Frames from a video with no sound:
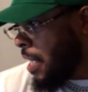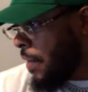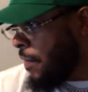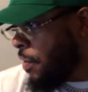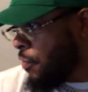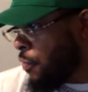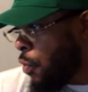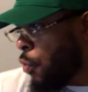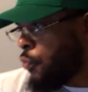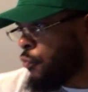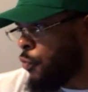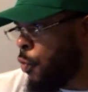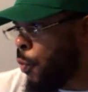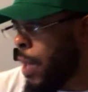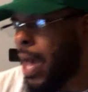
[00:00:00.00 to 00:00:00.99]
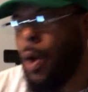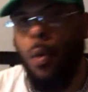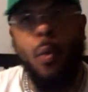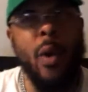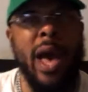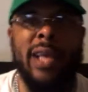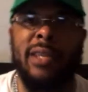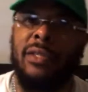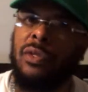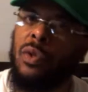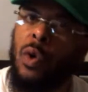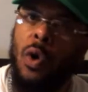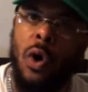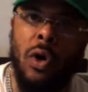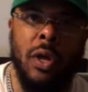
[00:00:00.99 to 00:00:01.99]
TV roll through. We had Wax
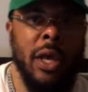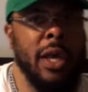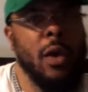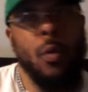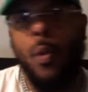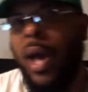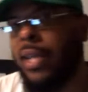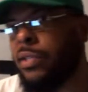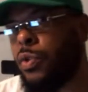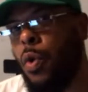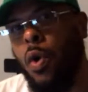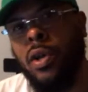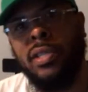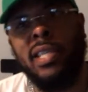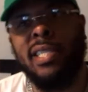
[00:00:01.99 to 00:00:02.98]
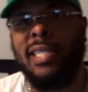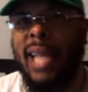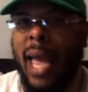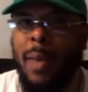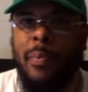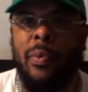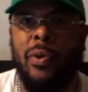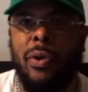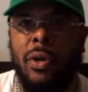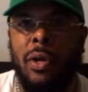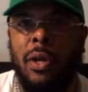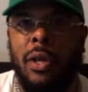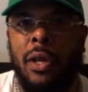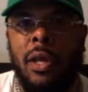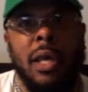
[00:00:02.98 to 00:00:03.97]
Dog. Wax Dog is a sniper.
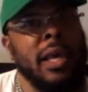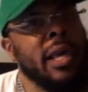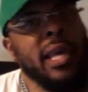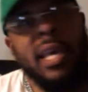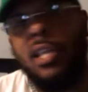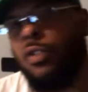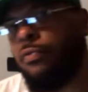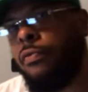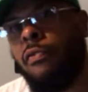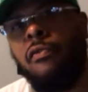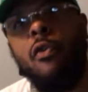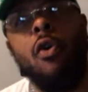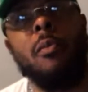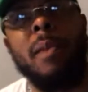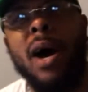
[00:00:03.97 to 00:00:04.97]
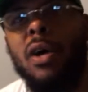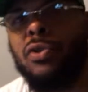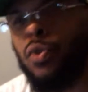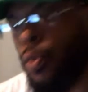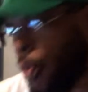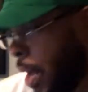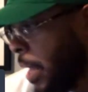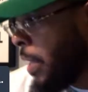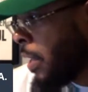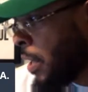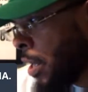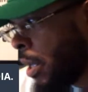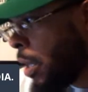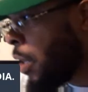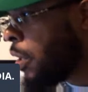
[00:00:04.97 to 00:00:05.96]
He hit you from 4 miles away.
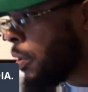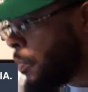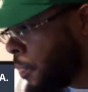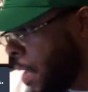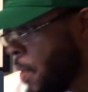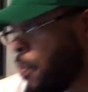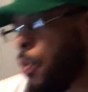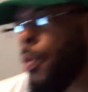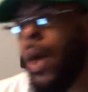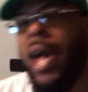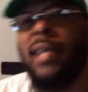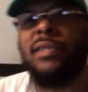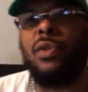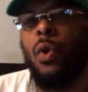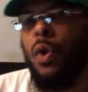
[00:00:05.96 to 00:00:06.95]
Play with Wax